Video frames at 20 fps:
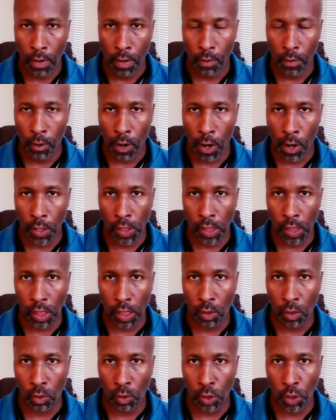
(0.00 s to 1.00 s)
We'll
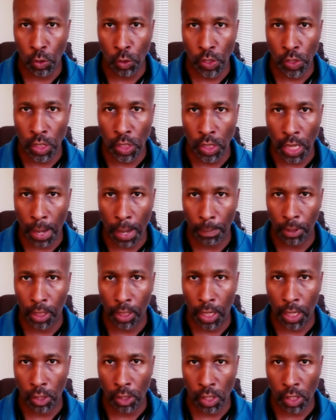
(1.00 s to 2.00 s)
also use this
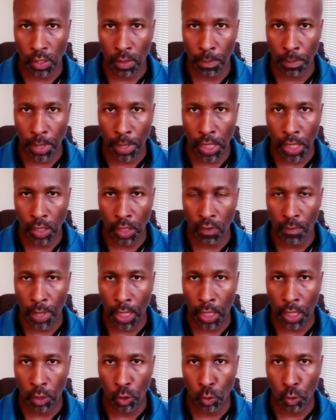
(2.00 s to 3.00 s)
application as a means of
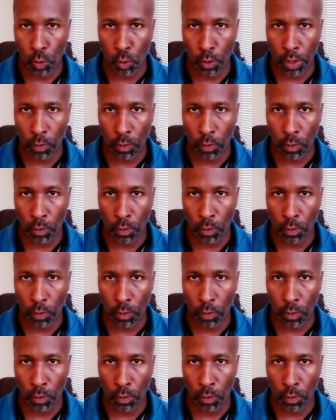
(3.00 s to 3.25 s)
making sure